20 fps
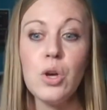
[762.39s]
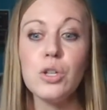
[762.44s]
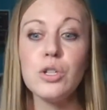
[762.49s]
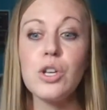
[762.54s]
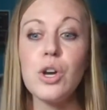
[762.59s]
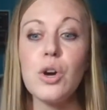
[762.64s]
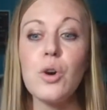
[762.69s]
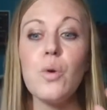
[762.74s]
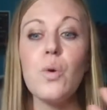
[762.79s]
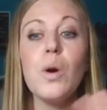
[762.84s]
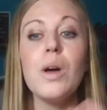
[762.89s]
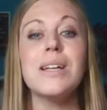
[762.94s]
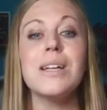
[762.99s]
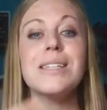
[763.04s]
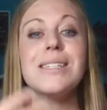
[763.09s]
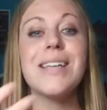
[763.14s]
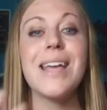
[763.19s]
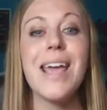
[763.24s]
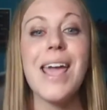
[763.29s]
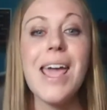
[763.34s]
So
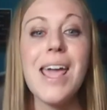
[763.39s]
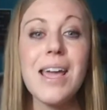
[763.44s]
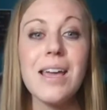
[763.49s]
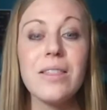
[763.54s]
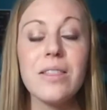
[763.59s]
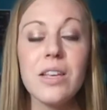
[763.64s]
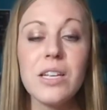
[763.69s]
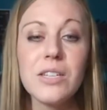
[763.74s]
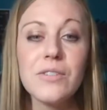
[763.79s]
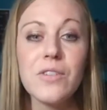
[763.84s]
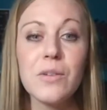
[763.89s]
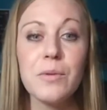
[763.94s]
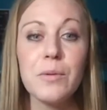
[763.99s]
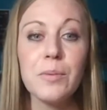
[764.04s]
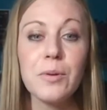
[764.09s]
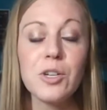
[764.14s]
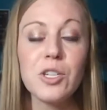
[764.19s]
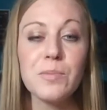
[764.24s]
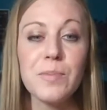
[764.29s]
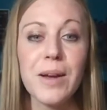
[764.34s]
take this from
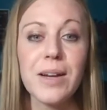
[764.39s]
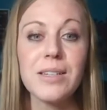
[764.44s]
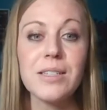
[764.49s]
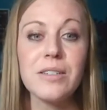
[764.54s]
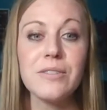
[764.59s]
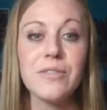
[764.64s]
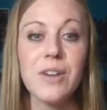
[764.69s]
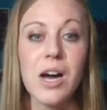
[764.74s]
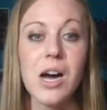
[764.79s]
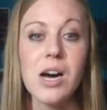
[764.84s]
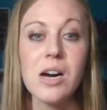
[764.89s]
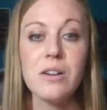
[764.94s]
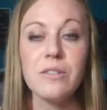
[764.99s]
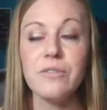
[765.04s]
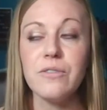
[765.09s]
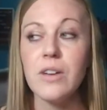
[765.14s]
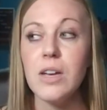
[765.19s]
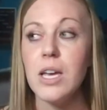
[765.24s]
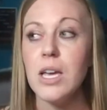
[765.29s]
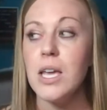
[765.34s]
a perspective
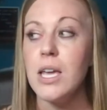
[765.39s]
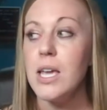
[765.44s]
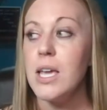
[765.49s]
of,